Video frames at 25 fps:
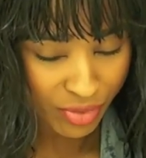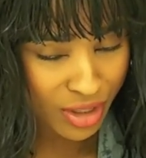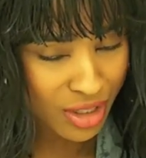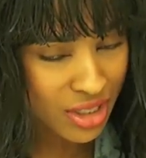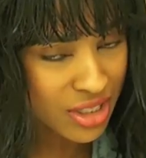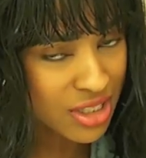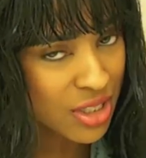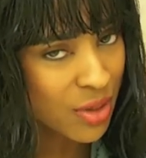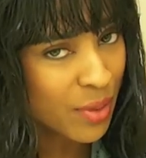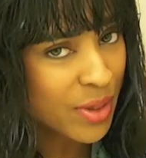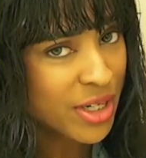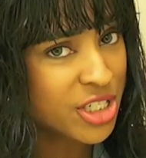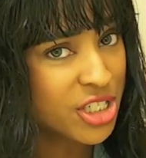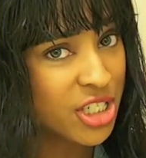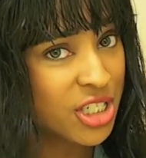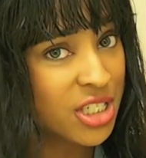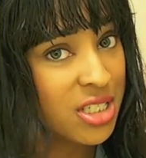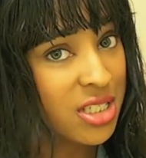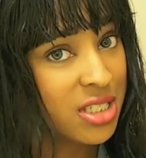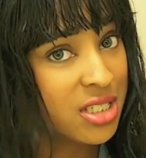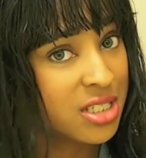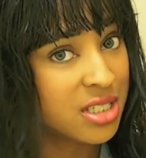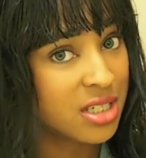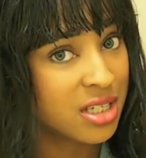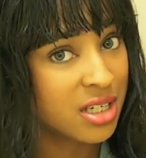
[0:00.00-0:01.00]
So I
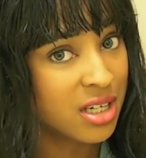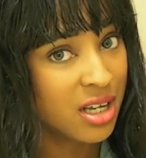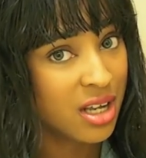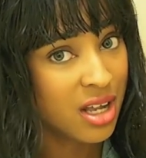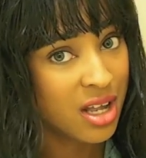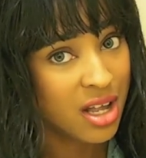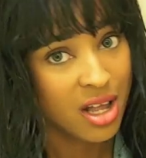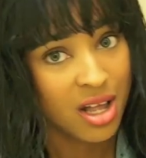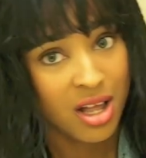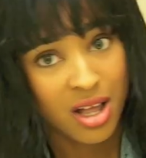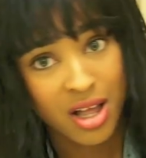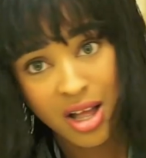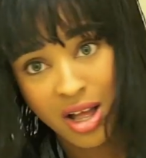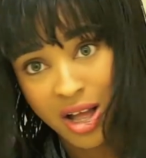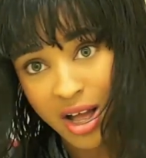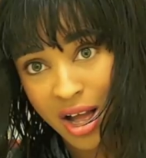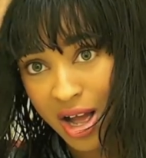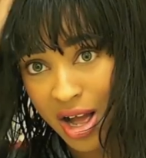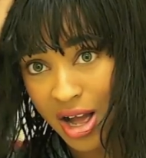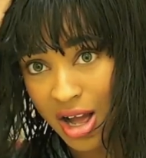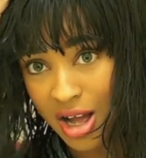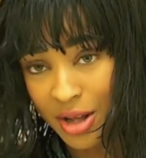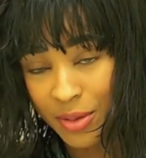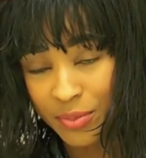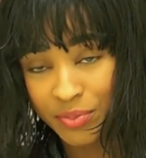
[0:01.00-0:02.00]
just
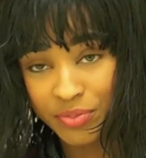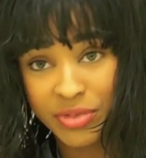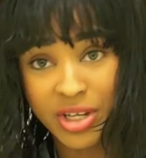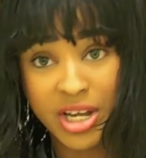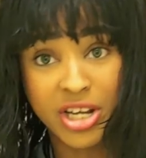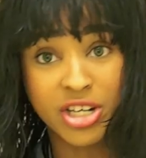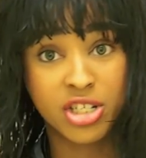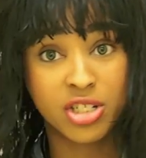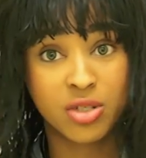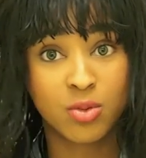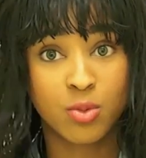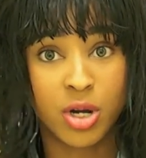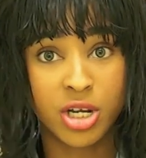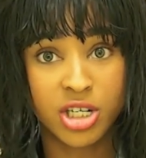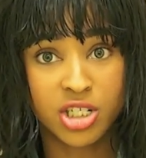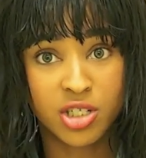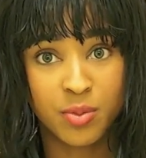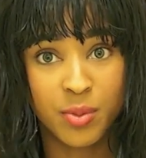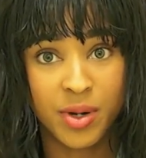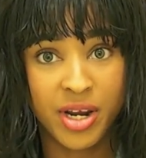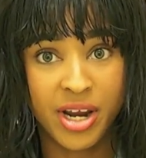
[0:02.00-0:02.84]
washed my